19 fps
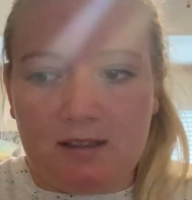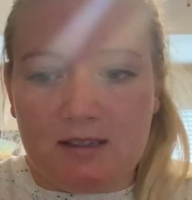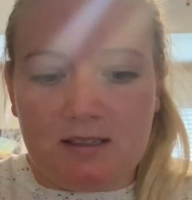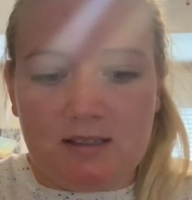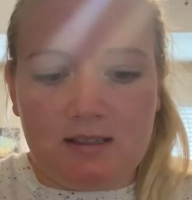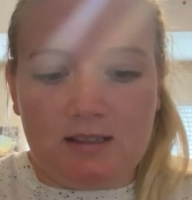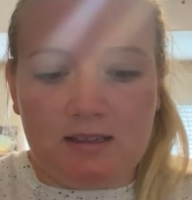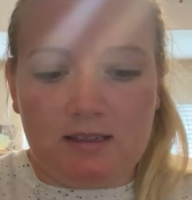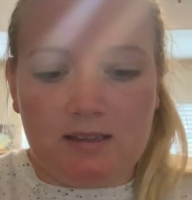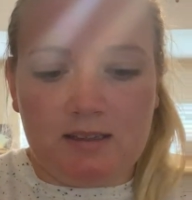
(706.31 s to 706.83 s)

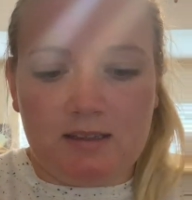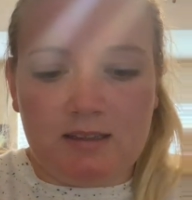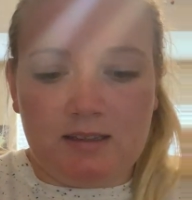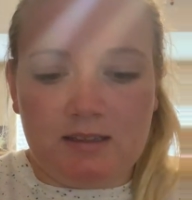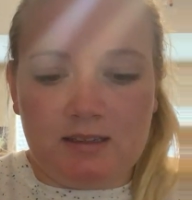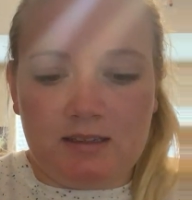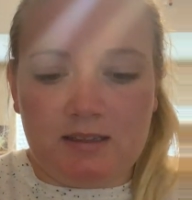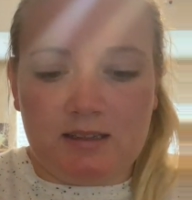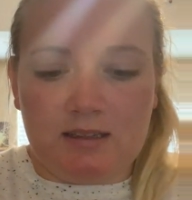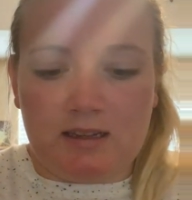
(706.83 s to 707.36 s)
this
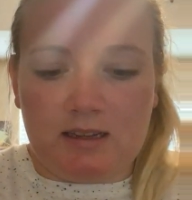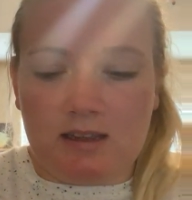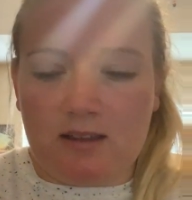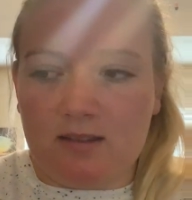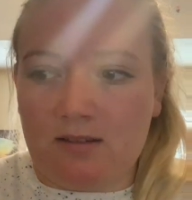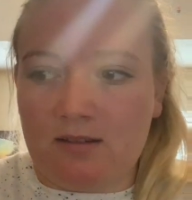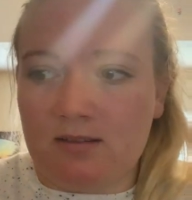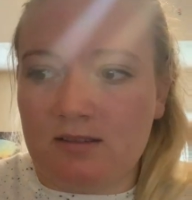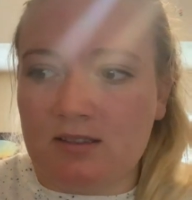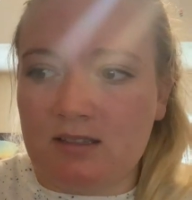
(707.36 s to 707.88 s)

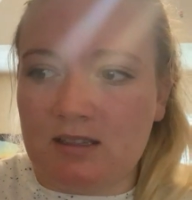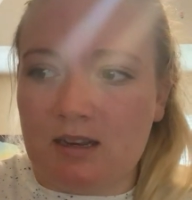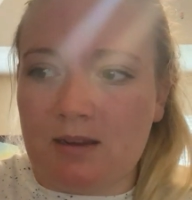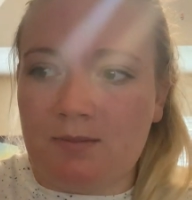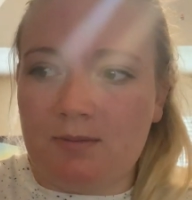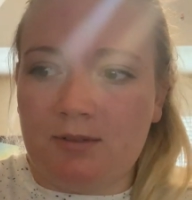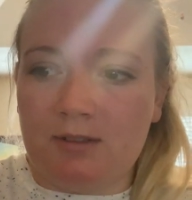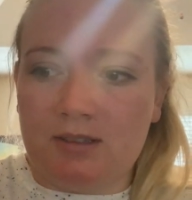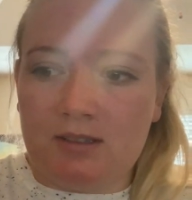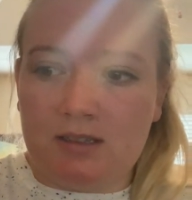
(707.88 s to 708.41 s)
together,
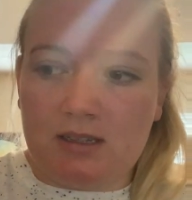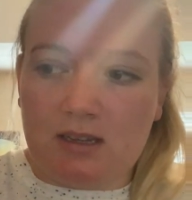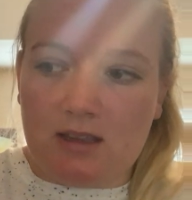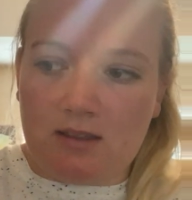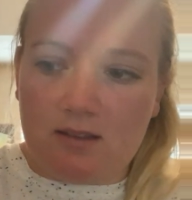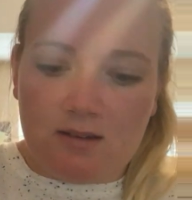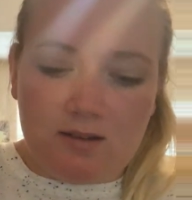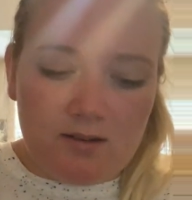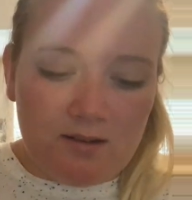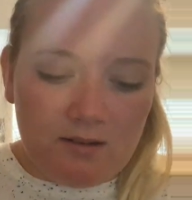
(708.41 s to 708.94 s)
staple it
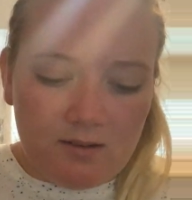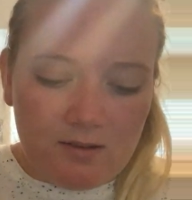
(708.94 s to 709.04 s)
together.